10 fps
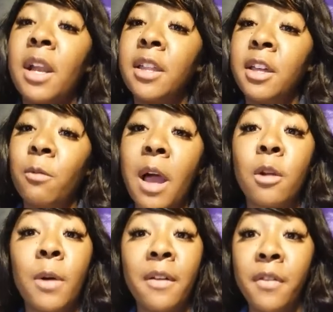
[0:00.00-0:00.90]
Why
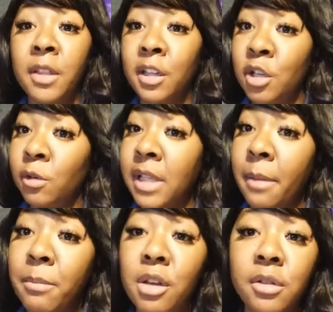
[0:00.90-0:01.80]
do I feel they chose
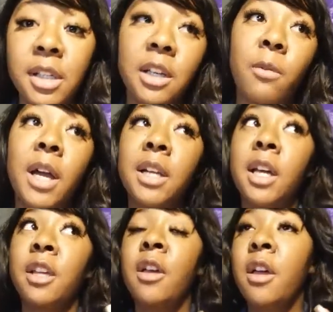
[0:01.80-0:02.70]
that music? Why did
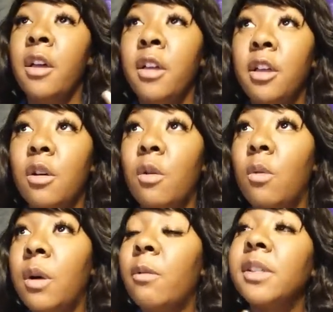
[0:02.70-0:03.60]
I,
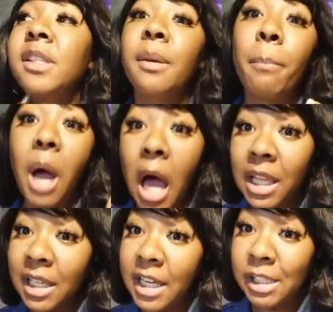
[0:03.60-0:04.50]
what was the
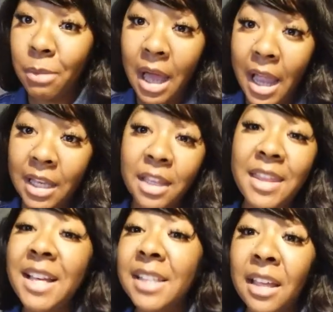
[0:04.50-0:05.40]
symbolicness behind
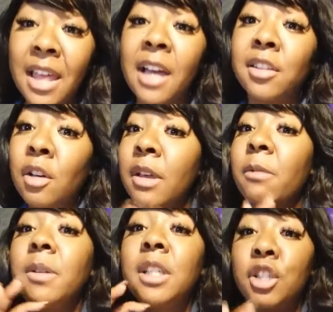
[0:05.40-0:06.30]
it? Things like that. So
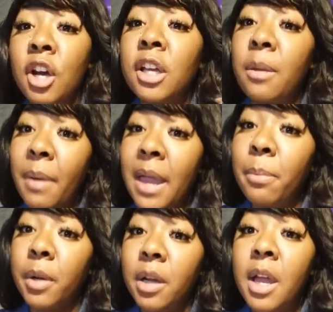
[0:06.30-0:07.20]
it was a chunky
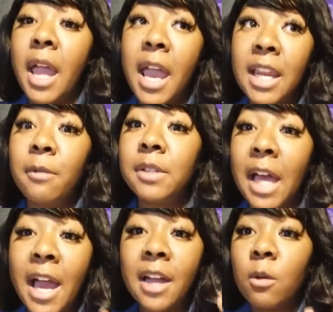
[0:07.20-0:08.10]
paper. And
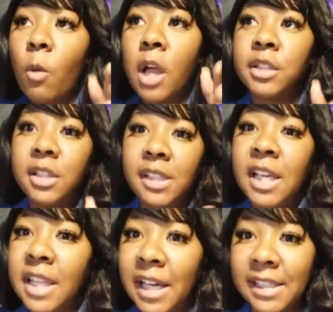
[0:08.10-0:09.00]
I had to watch the
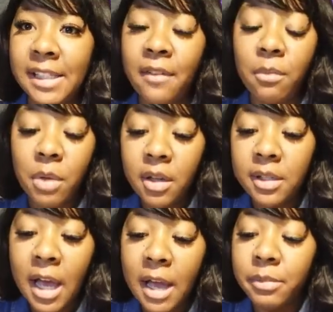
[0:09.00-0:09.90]
scene like 7
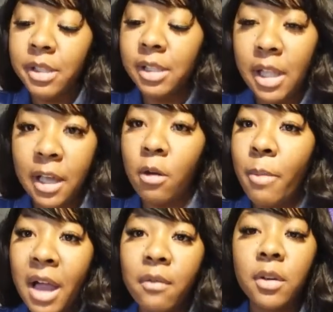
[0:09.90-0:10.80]
million times just to, like,
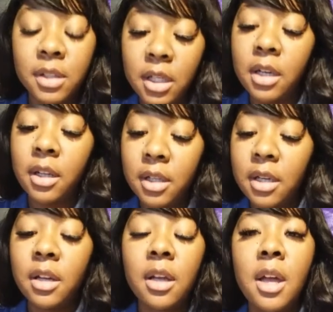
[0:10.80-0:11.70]
go back and forth,
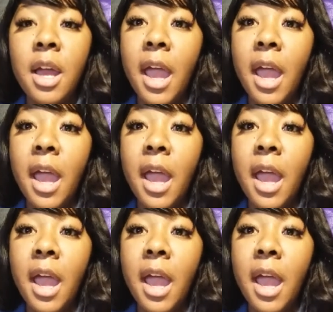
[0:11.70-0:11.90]
da-da-da.